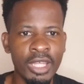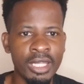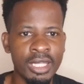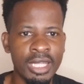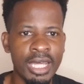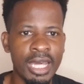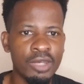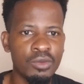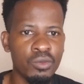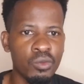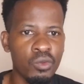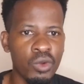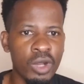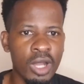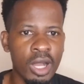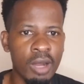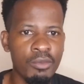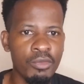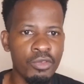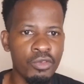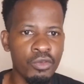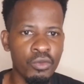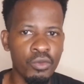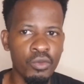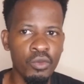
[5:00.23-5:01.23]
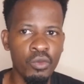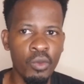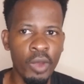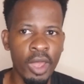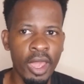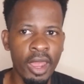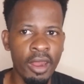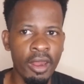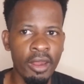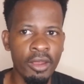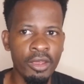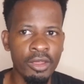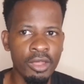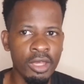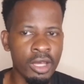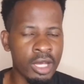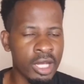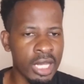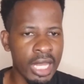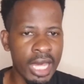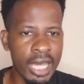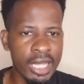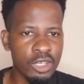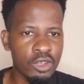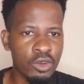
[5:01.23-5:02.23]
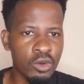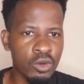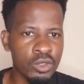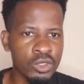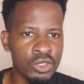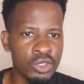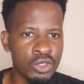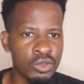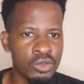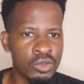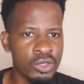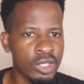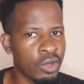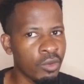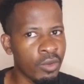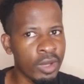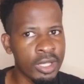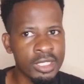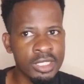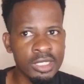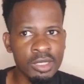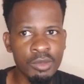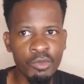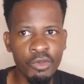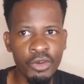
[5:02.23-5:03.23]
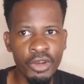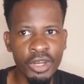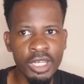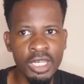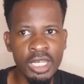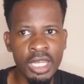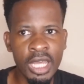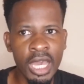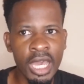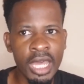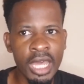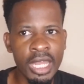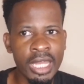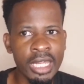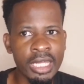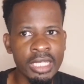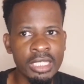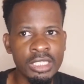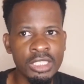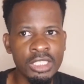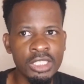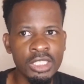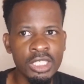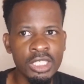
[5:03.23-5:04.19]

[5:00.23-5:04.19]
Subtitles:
that will come through where a client calls you, they want some work done, and